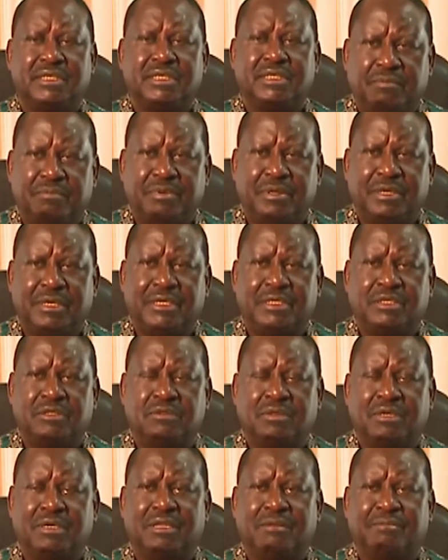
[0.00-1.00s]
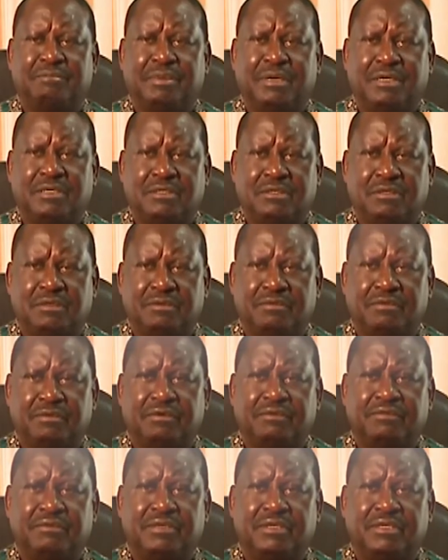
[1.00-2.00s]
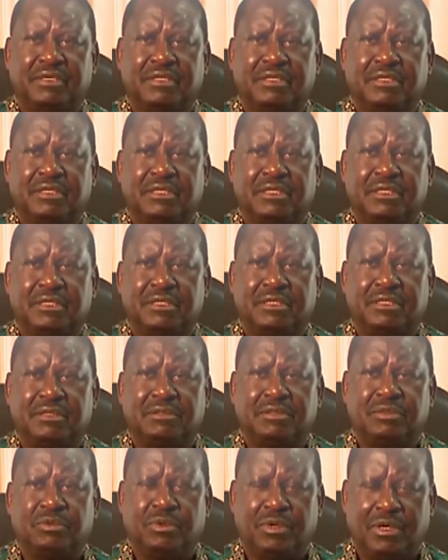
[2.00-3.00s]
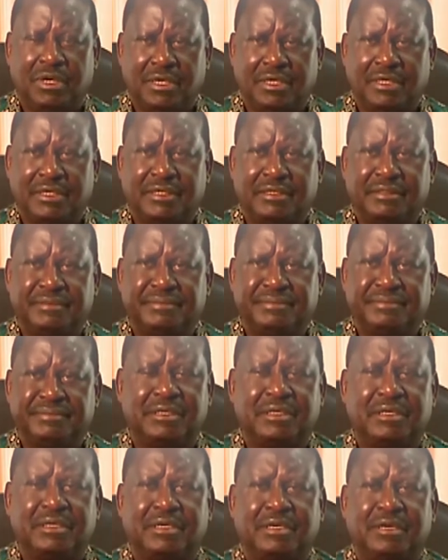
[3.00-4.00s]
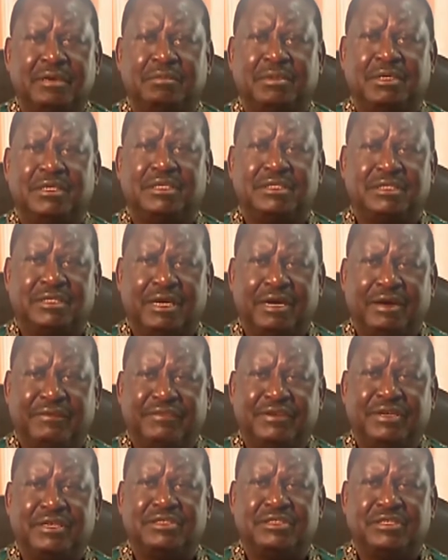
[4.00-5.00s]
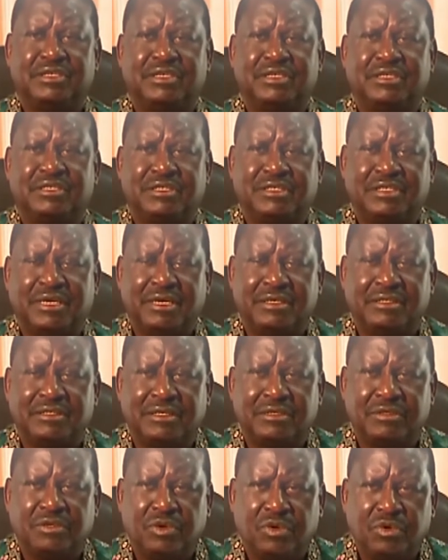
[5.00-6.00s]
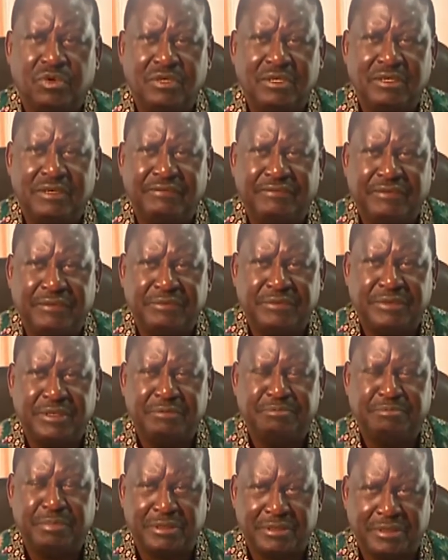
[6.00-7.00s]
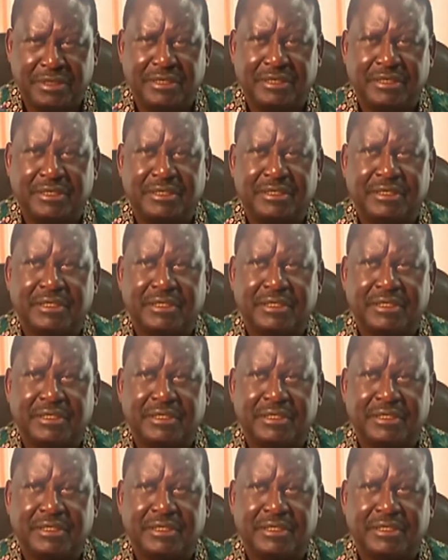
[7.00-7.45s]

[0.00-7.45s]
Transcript: comparing to other parts of the world. But inter-African trade stands at only 15%,